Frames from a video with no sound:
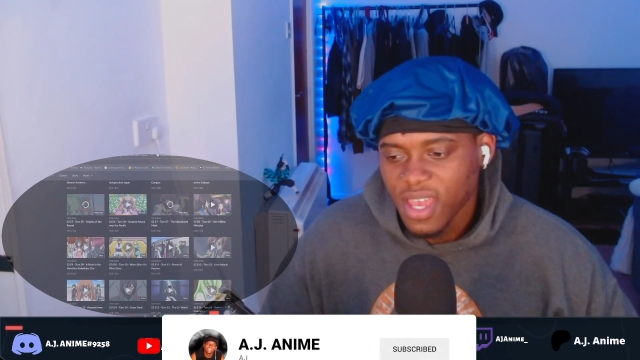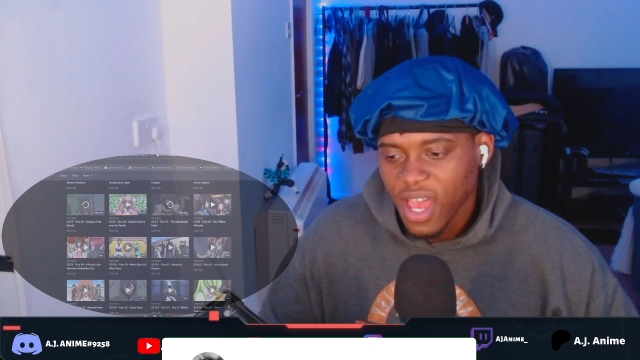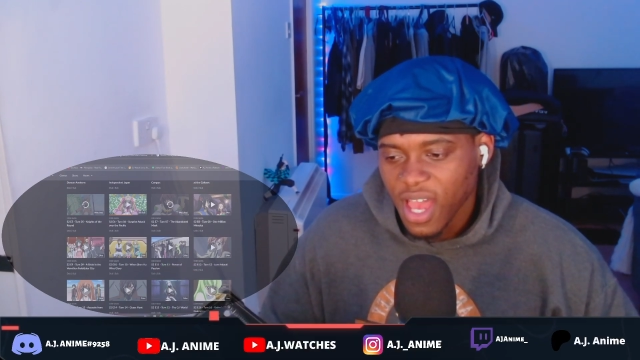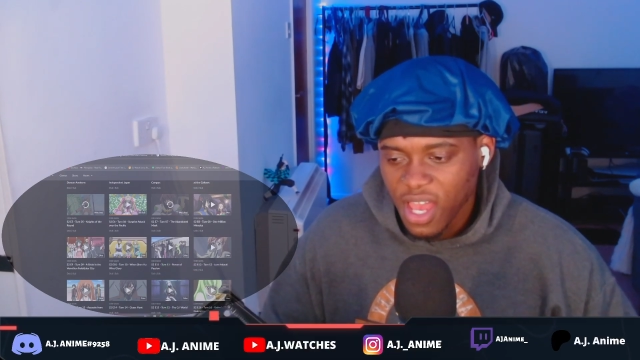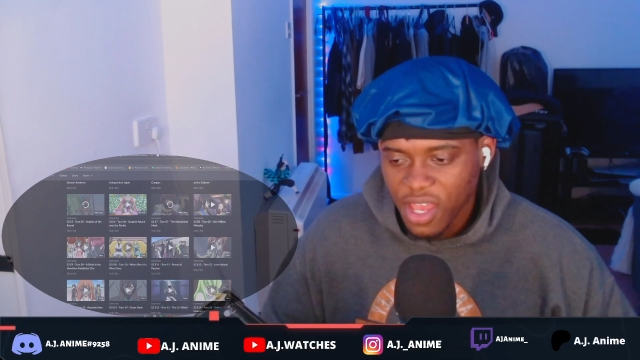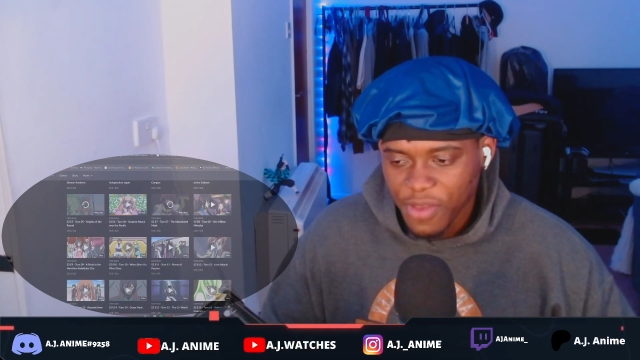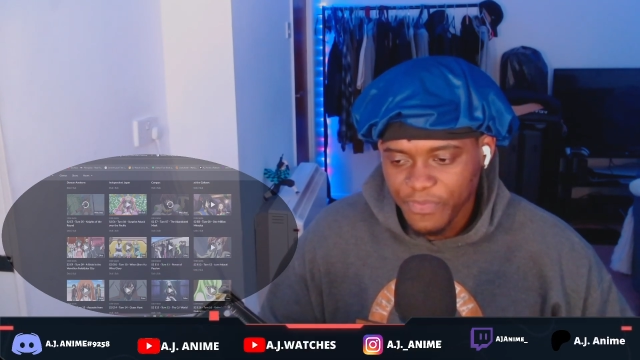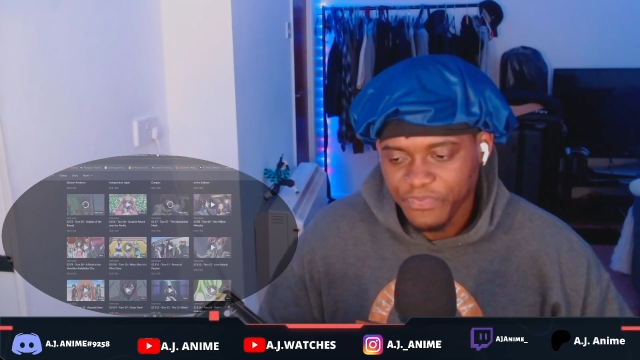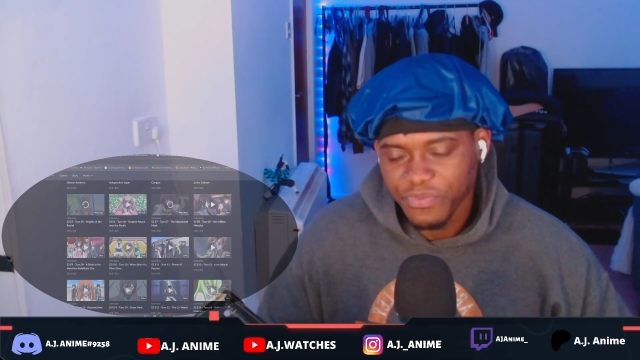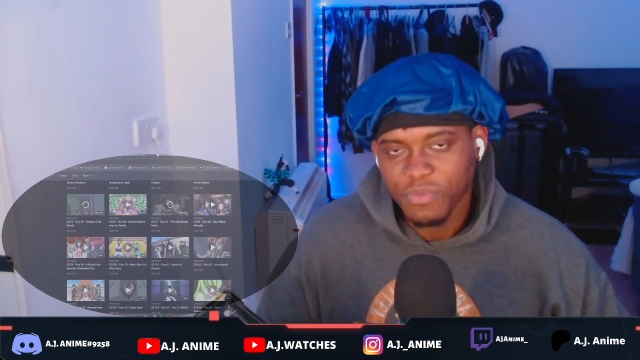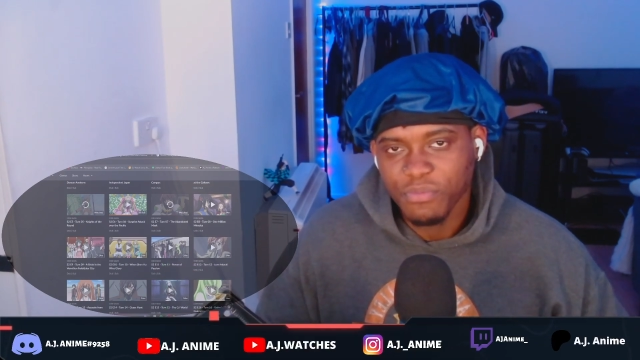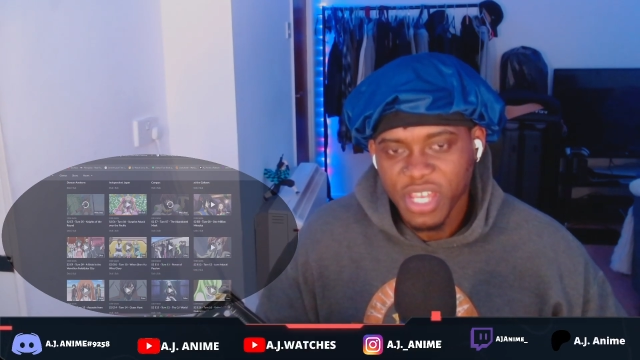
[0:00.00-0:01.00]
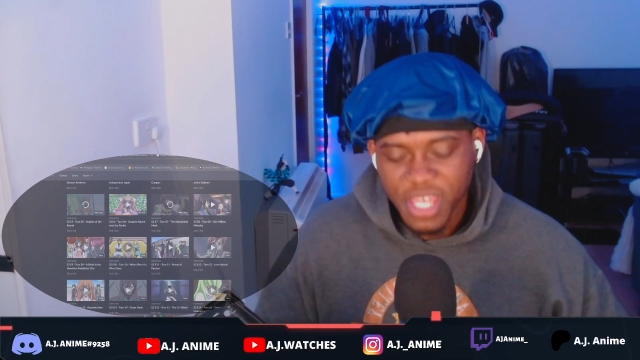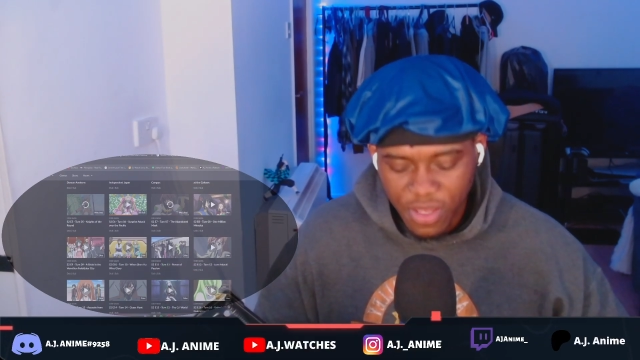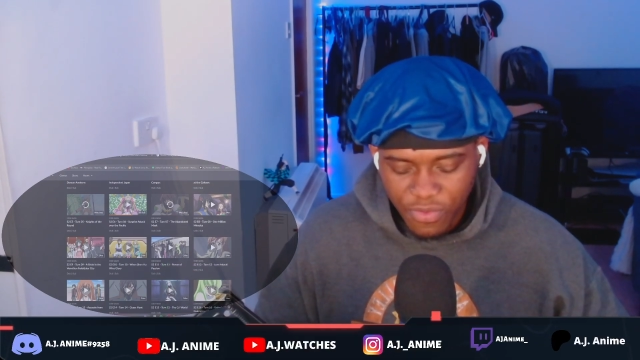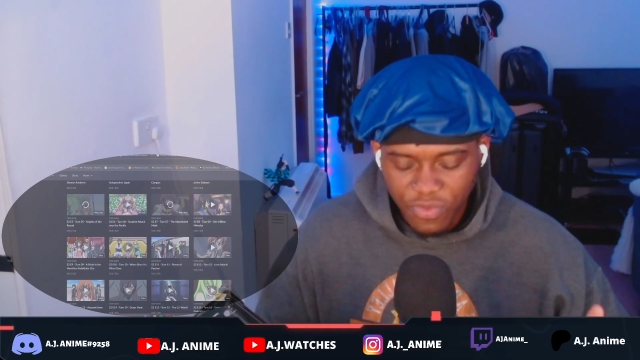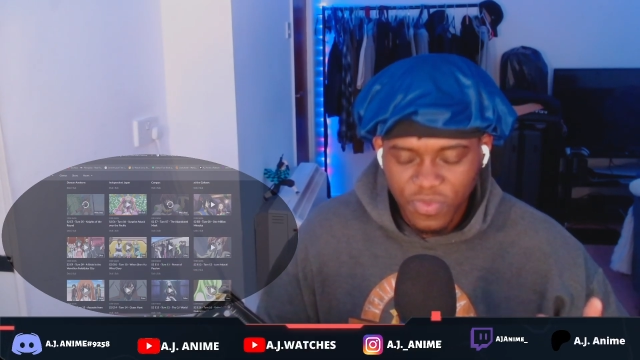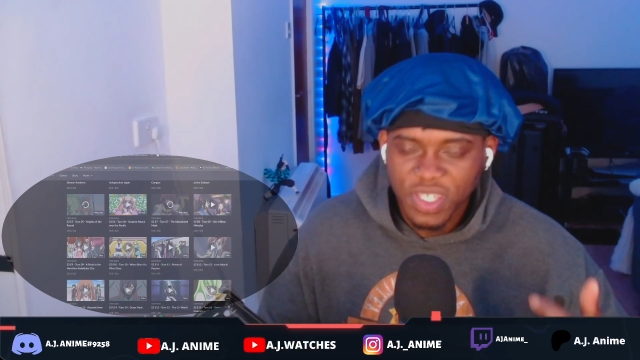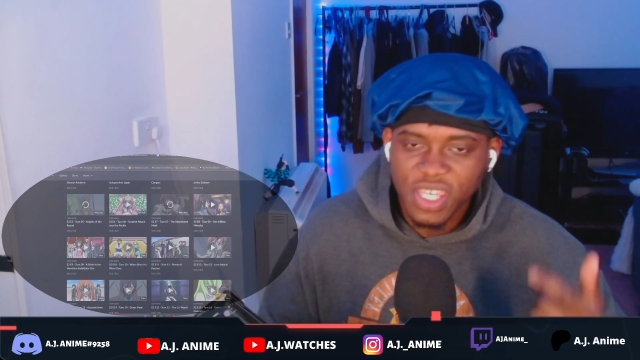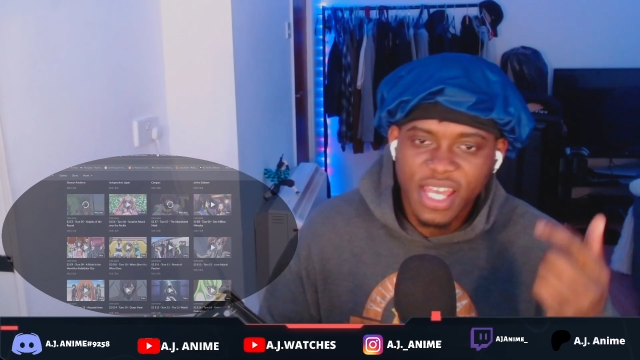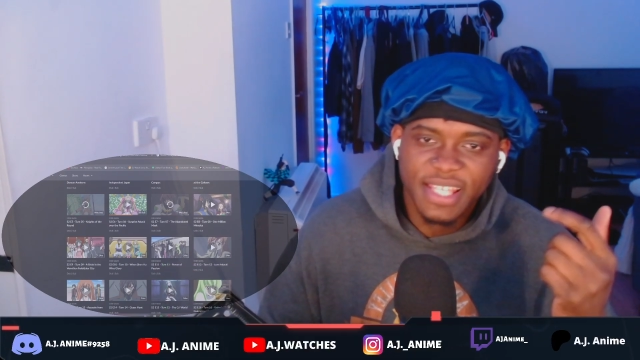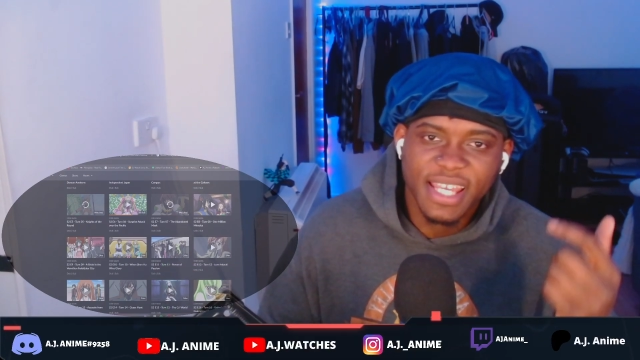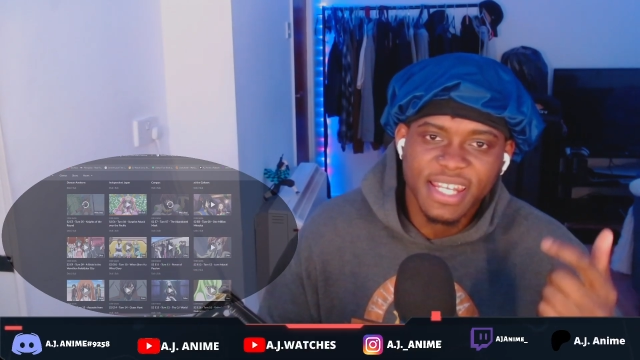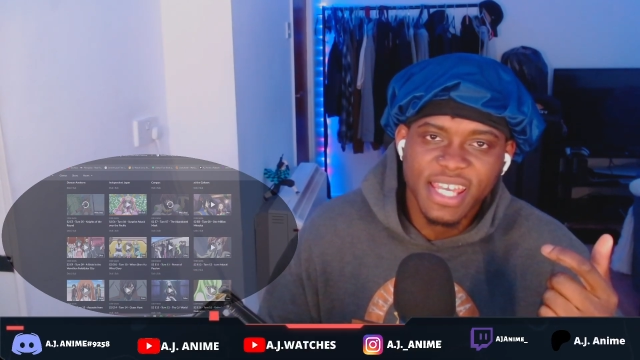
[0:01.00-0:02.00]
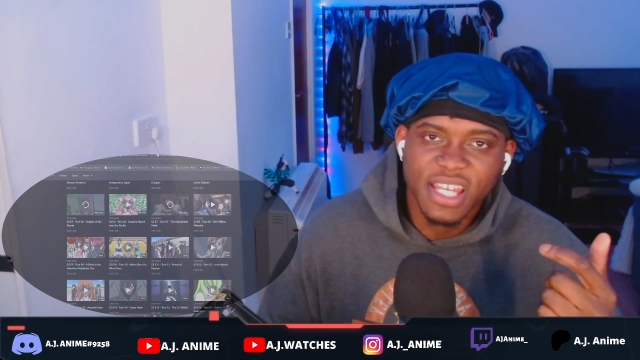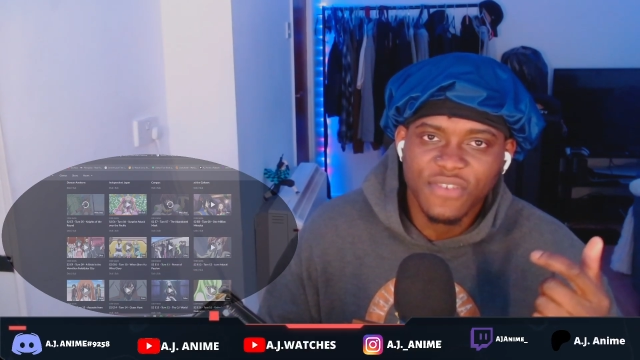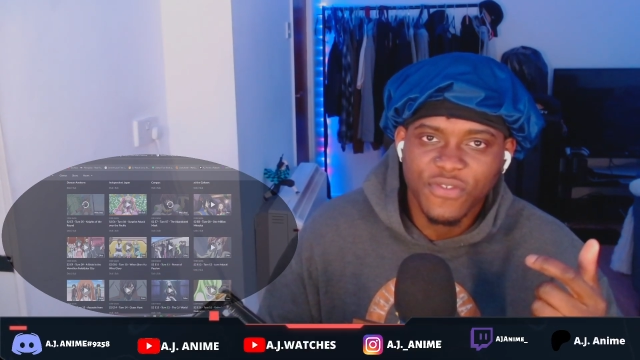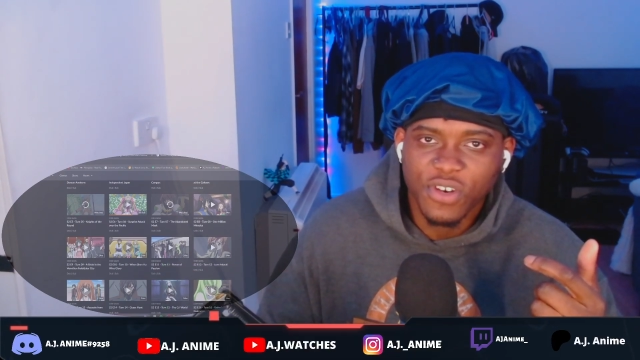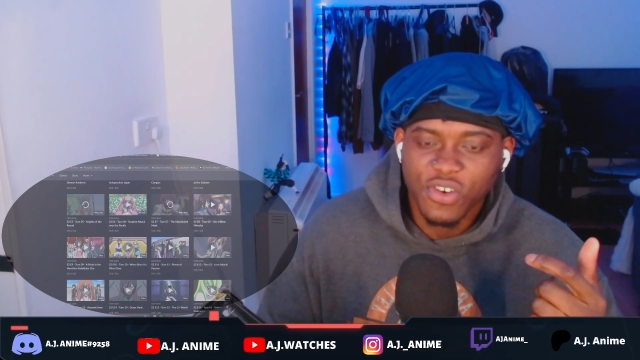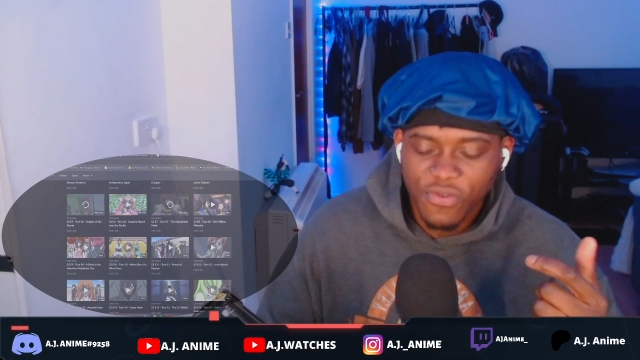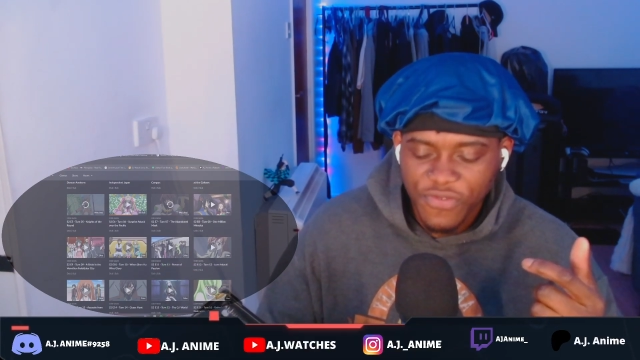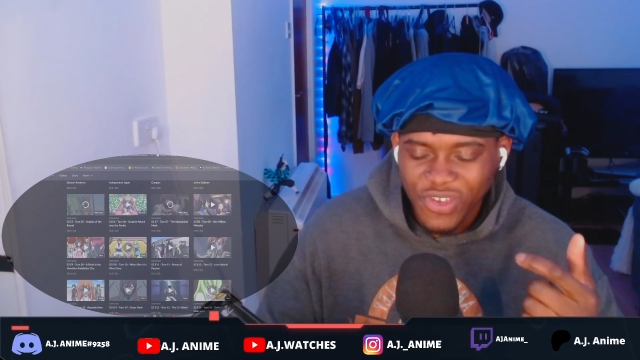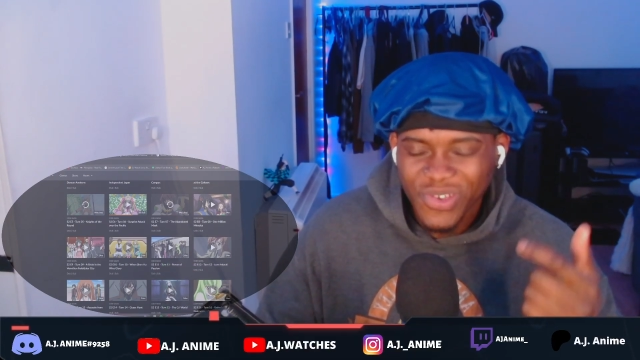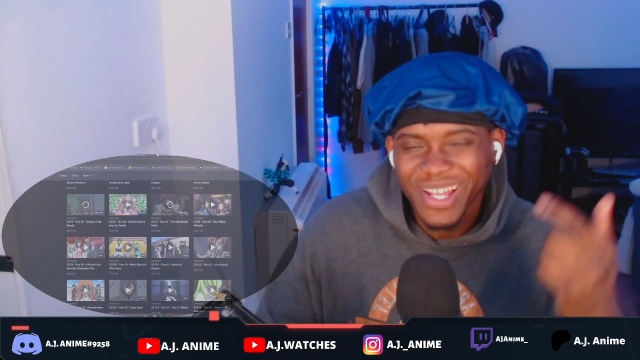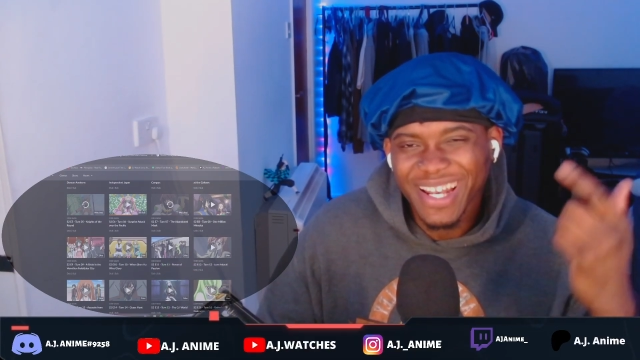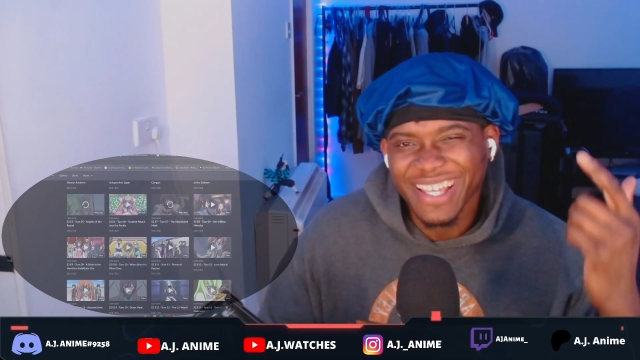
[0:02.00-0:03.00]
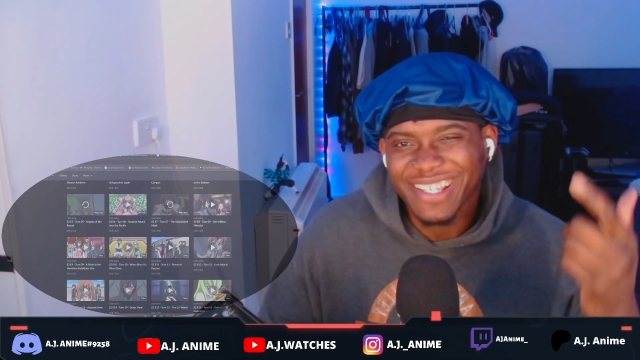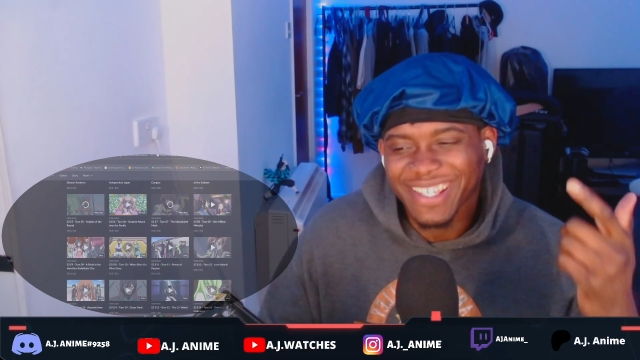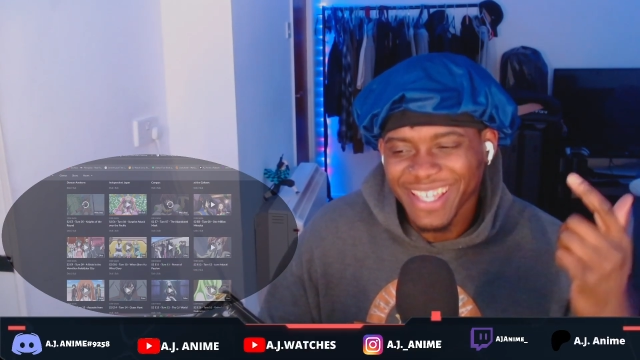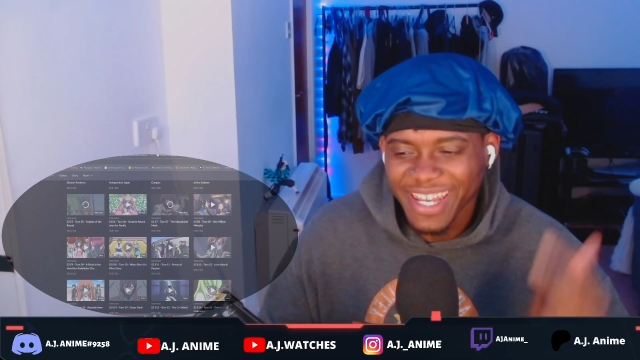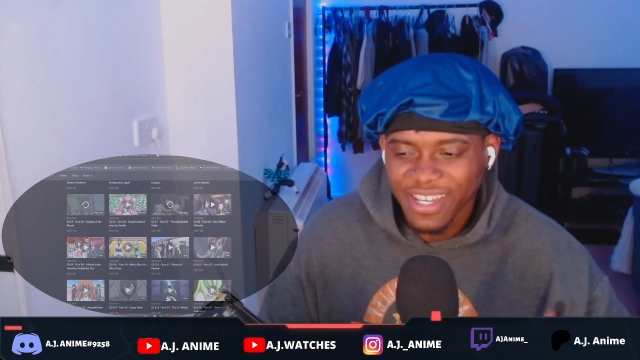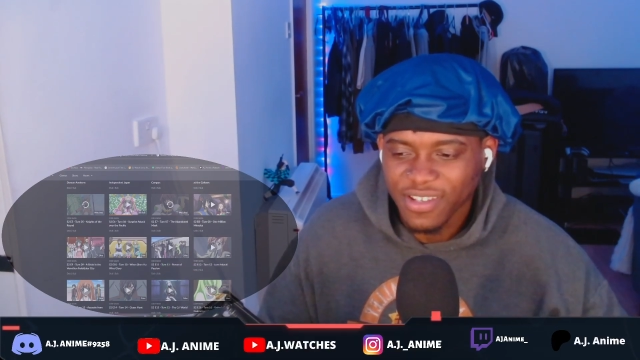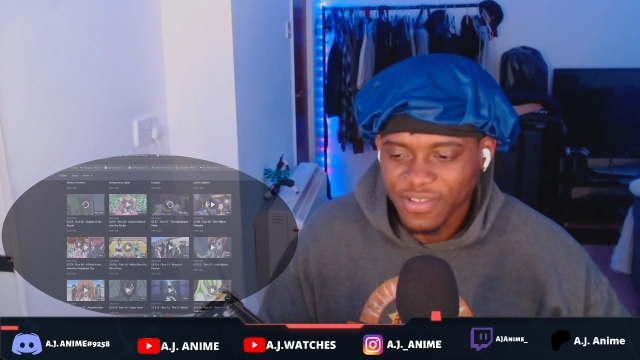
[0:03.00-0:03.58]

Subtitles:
But yeah, see you guys at the end for a little review. Let's get it.